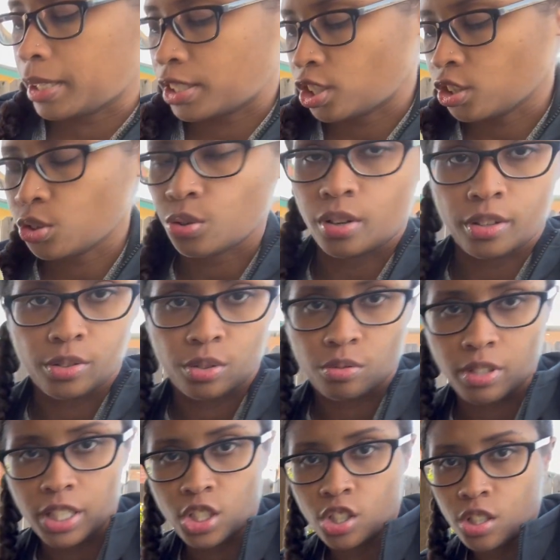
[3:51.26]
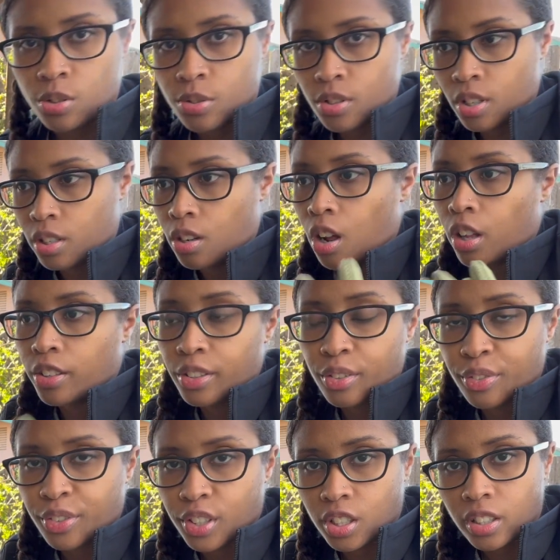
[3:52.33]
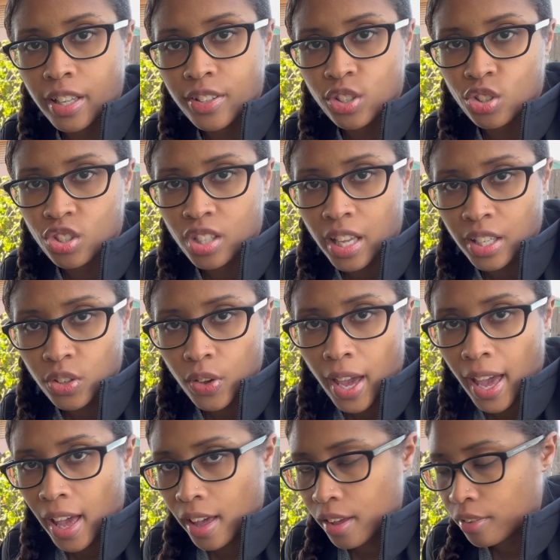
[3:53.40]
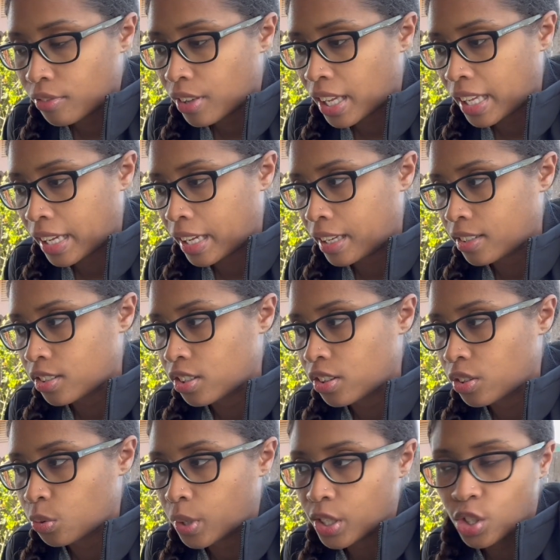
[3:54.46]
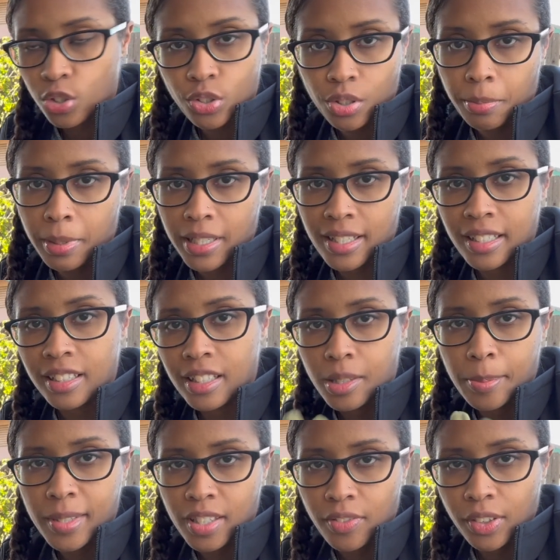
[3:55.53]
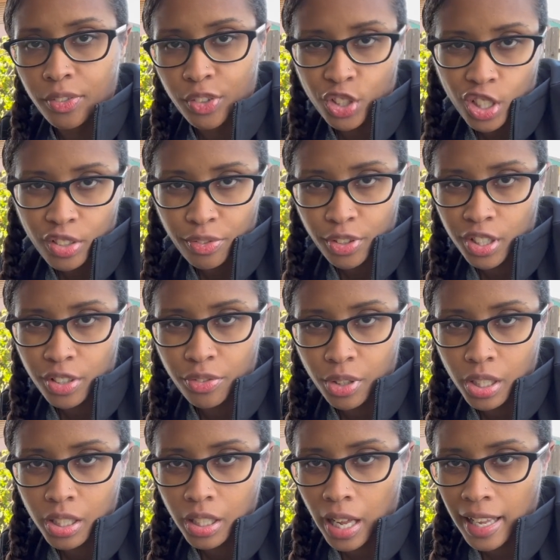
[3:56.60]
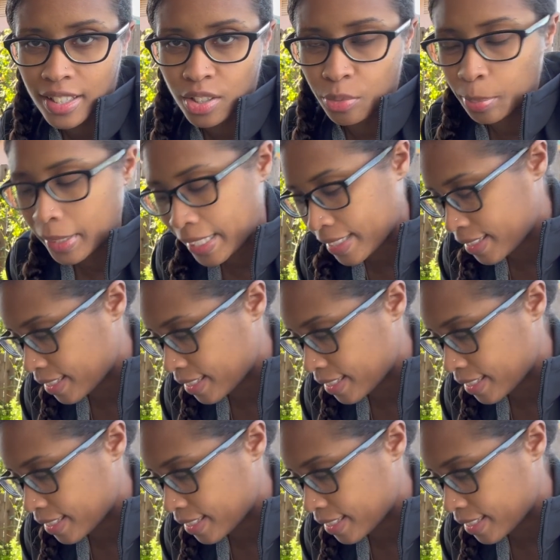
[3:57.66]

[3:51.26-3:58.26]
tells you all of the ratios on all of the fertilizers that you have, and the ratios are basically specific for different kinds of plants